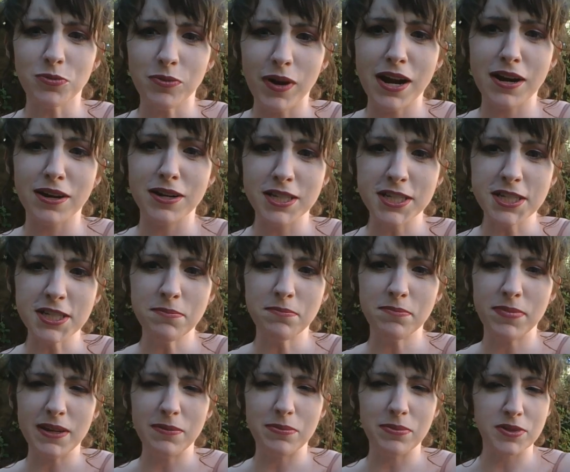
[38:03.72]
rare as some
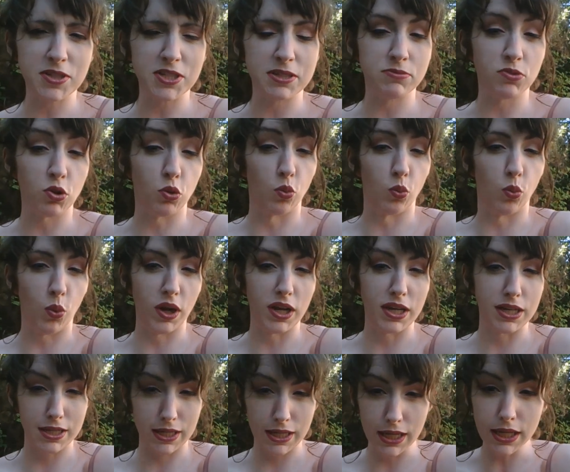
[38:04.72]
people seem to
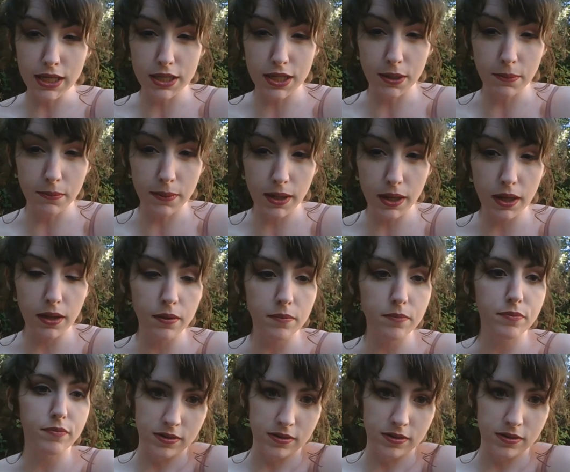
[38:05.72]
want it to be.